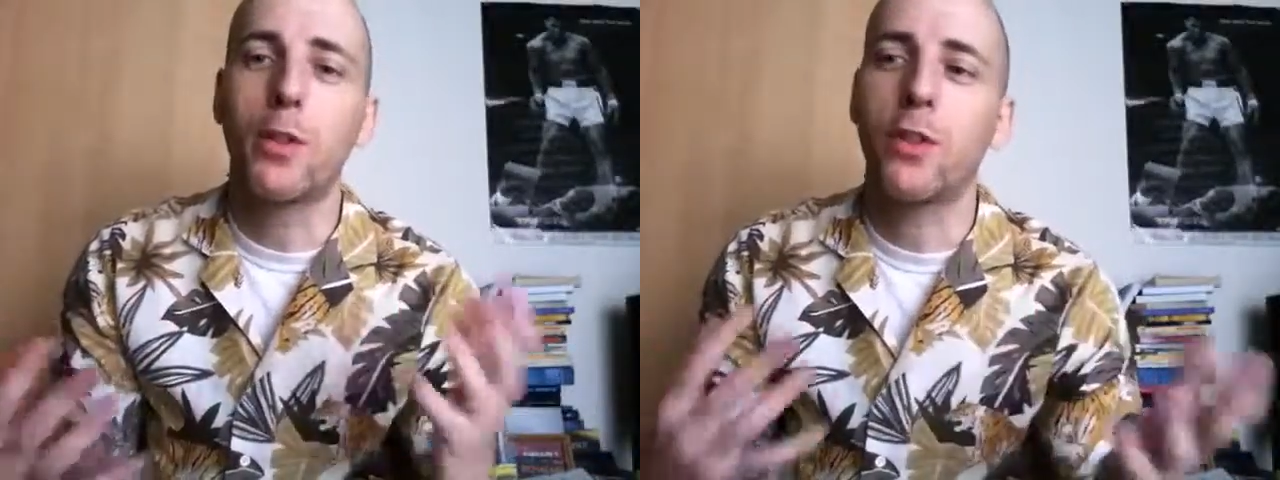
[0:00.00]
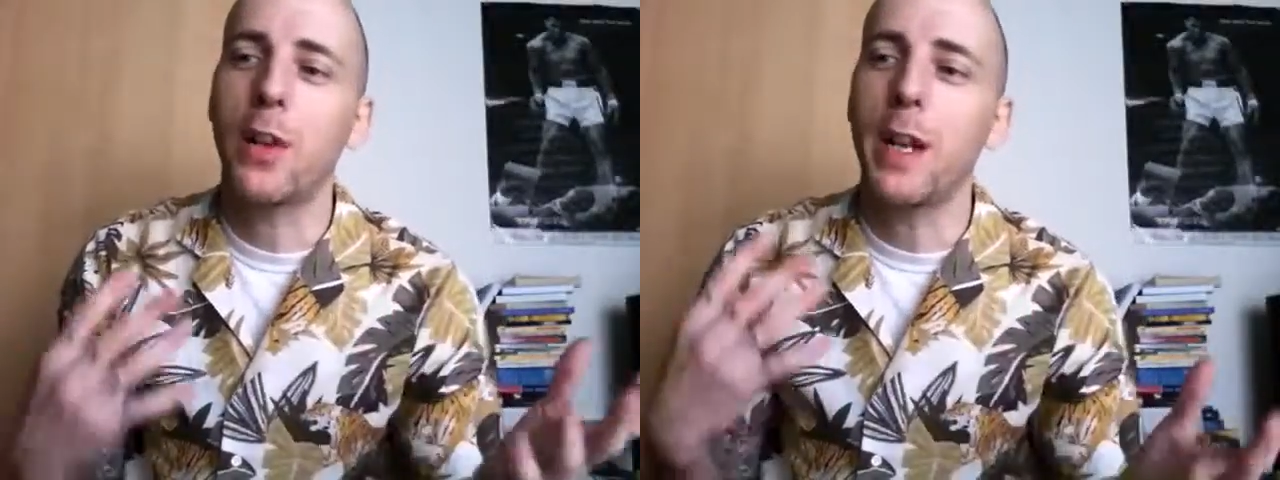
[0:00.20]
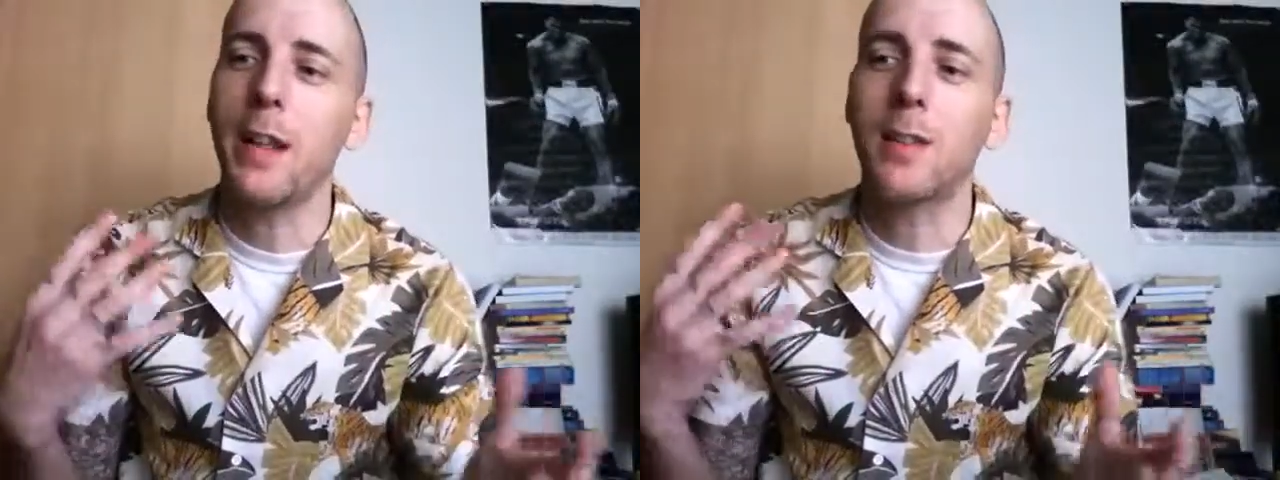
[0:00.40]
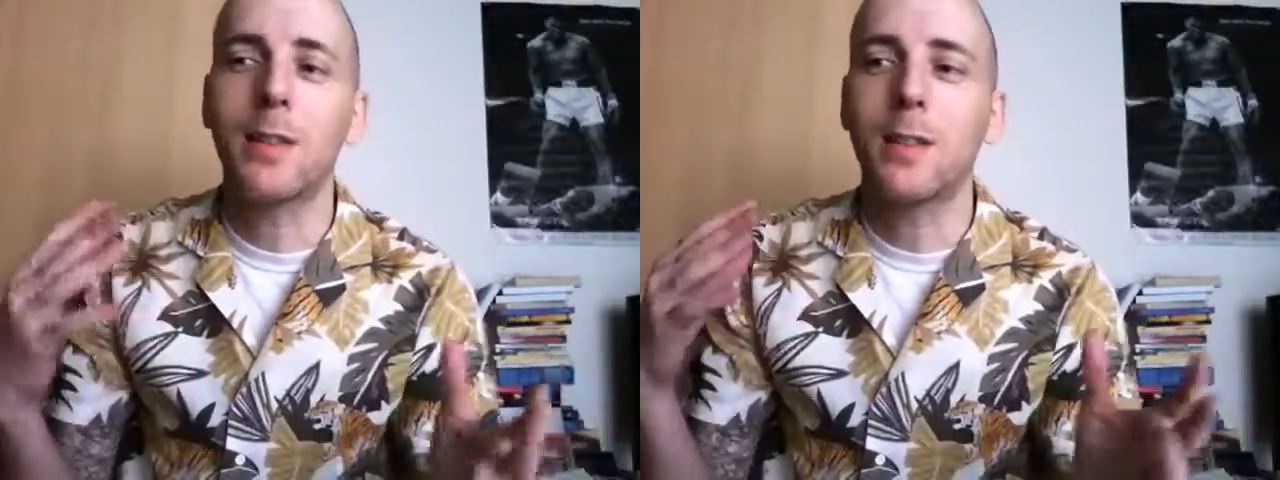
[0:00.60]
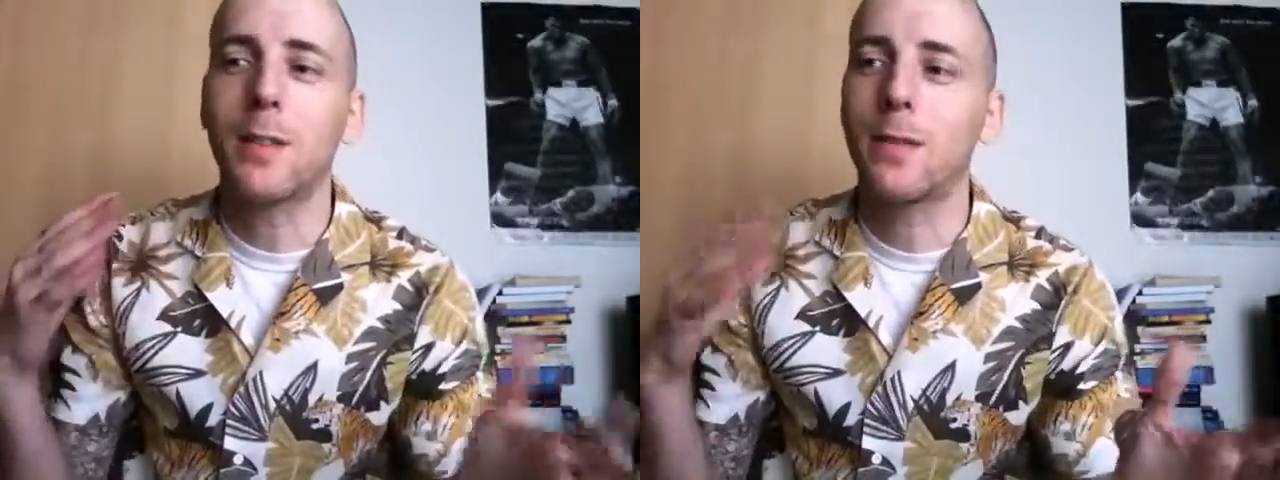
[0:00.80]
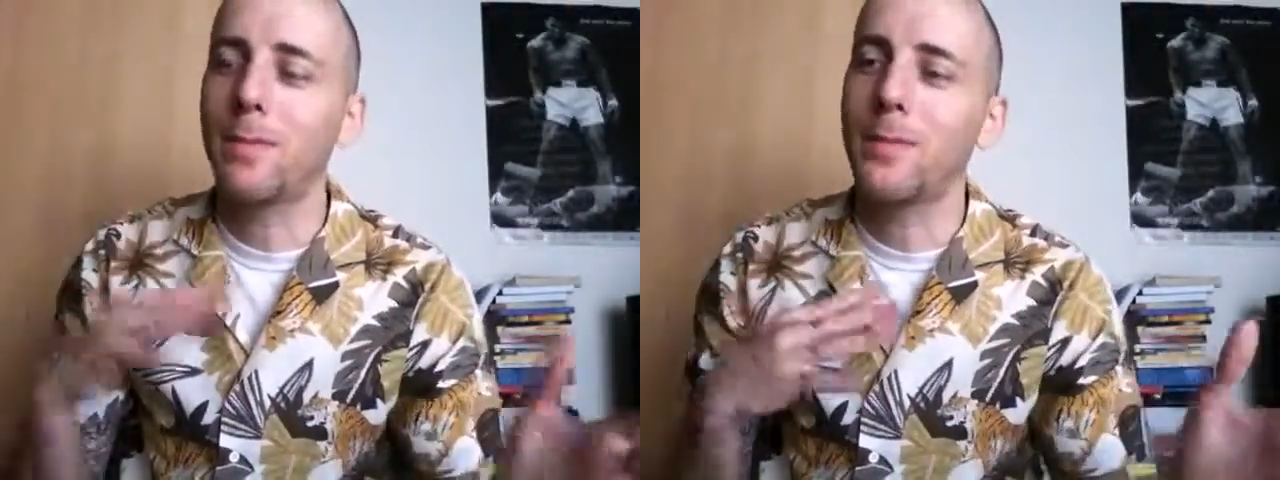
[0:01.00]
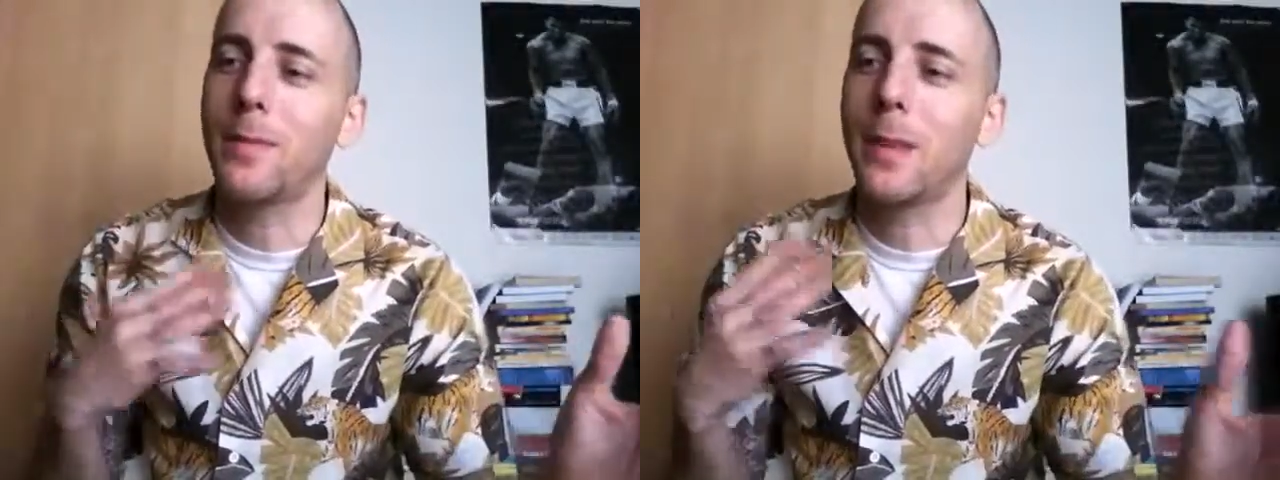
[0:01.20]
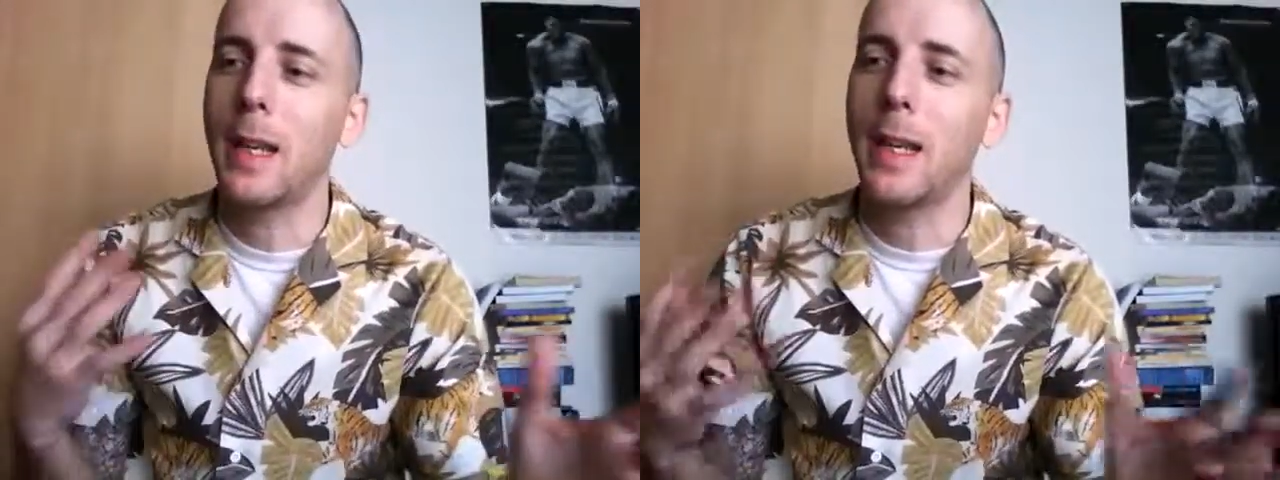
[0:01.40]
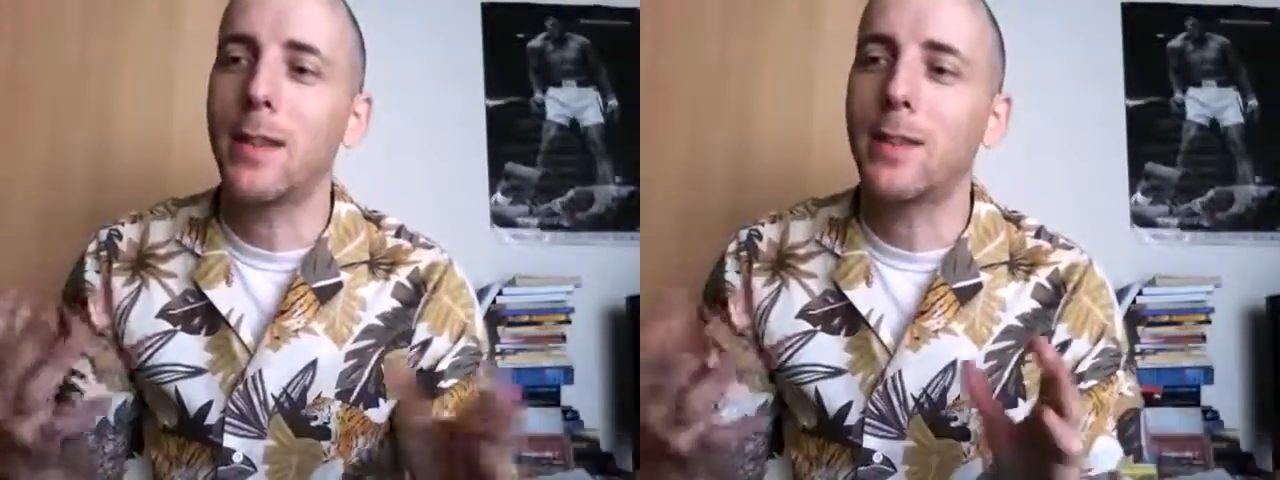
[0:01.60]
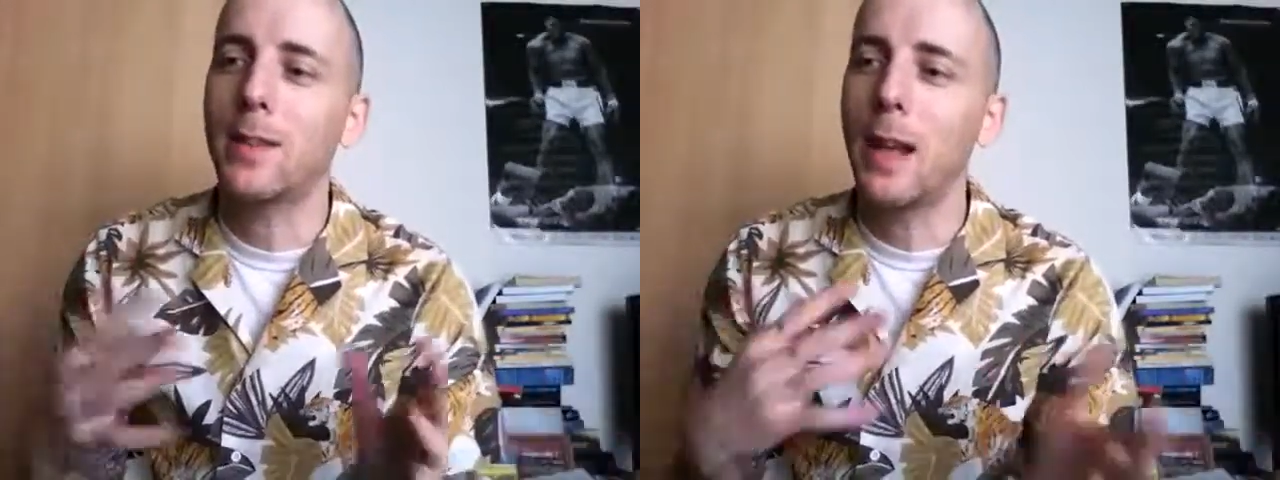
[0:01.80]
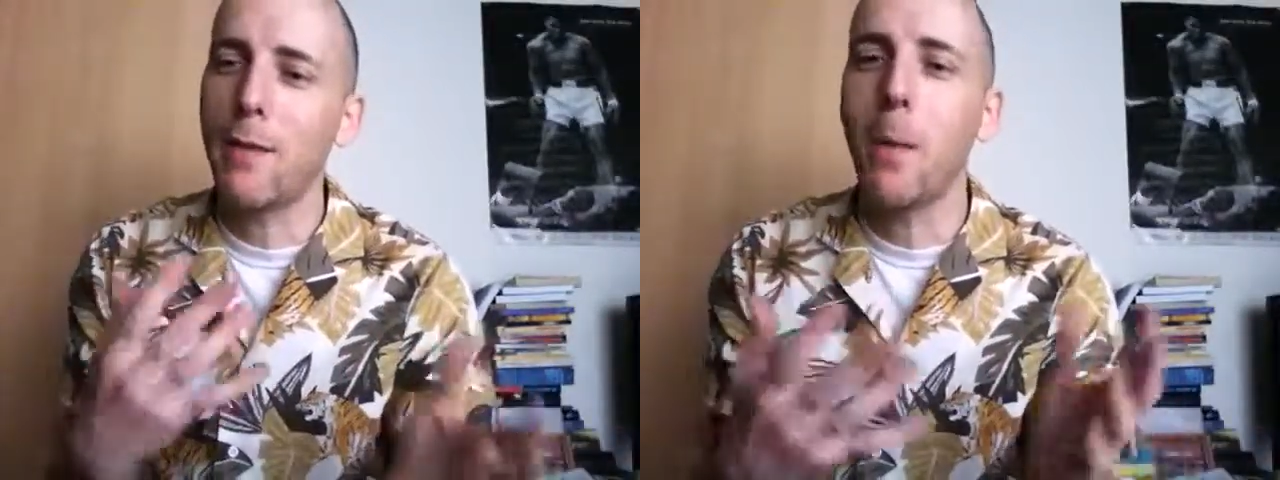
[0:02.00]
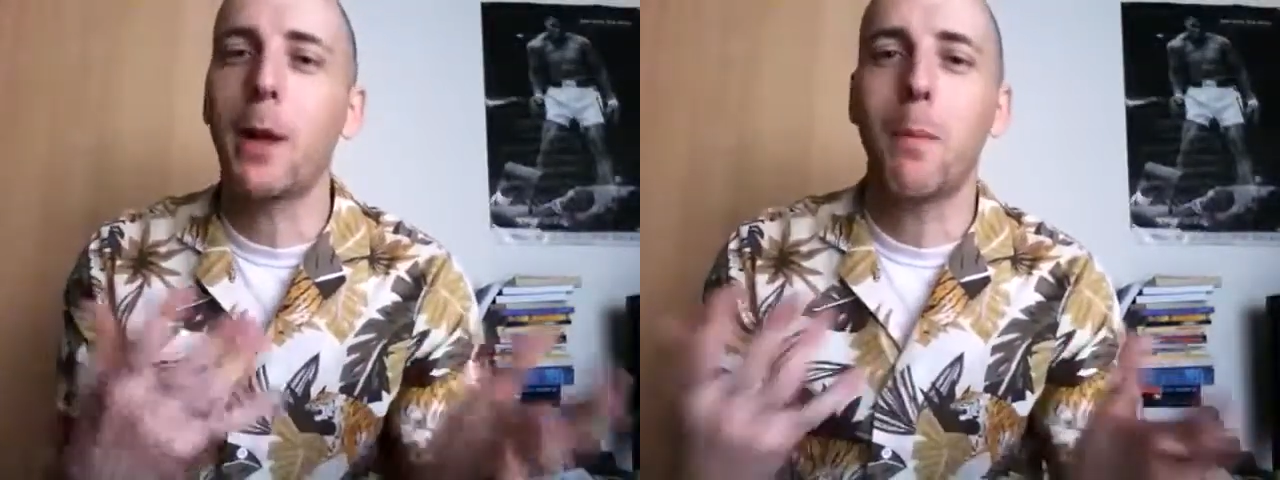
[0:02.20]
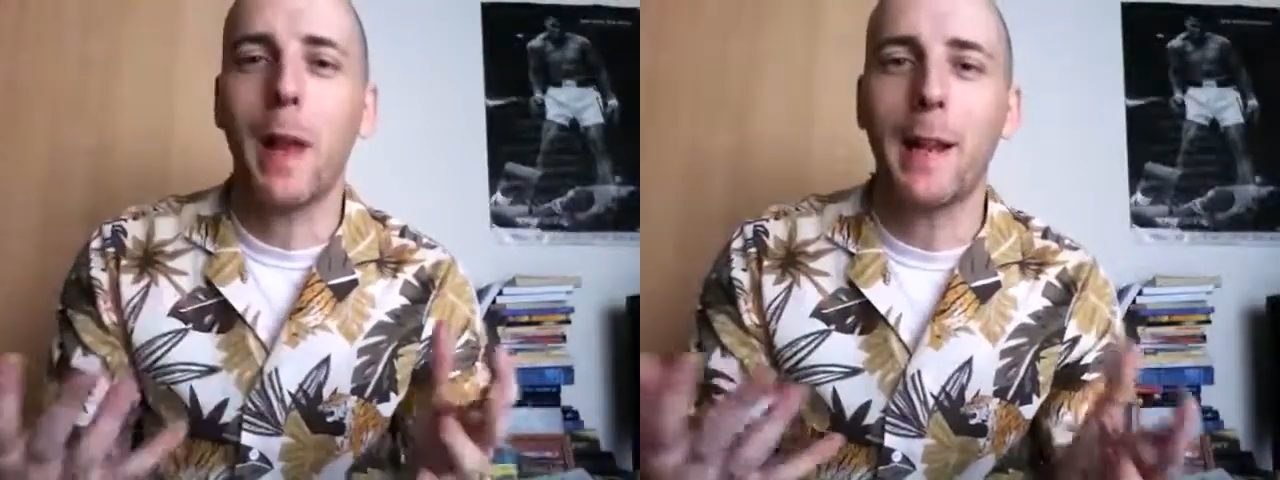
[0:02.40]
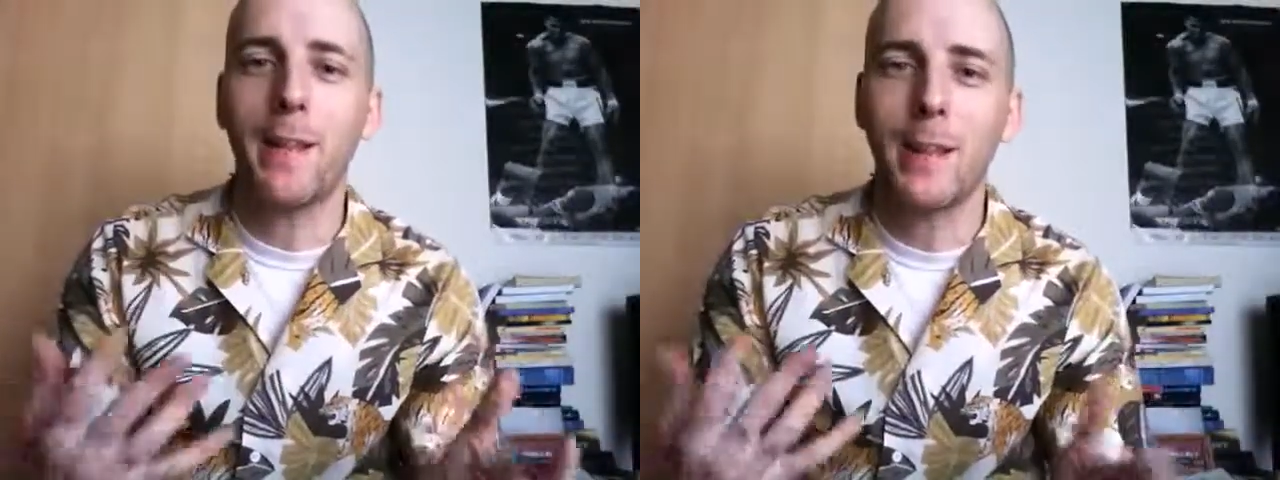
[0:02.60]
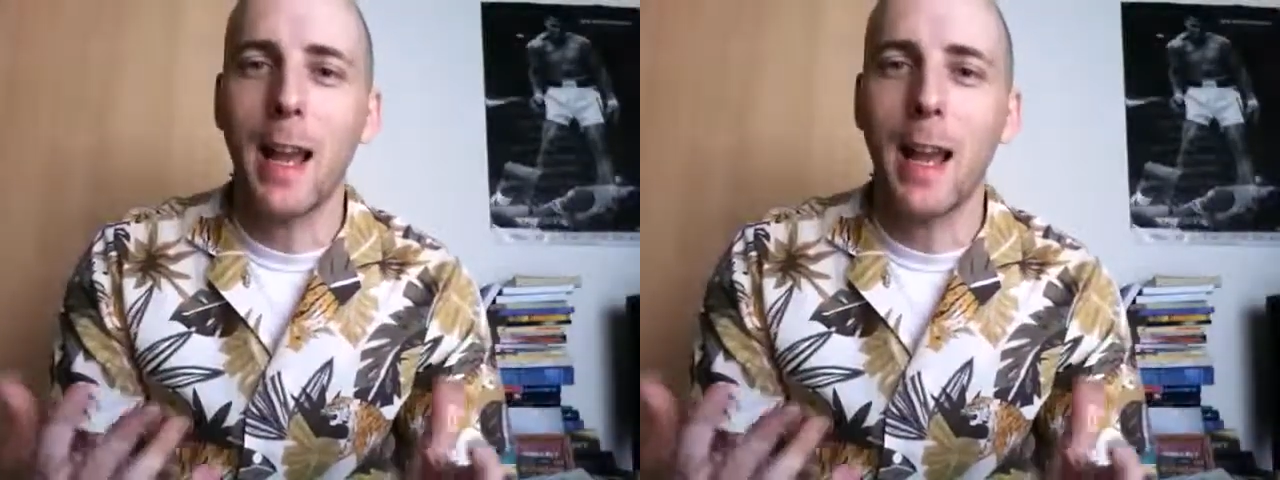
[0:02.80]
Everybody who played this game know there's some some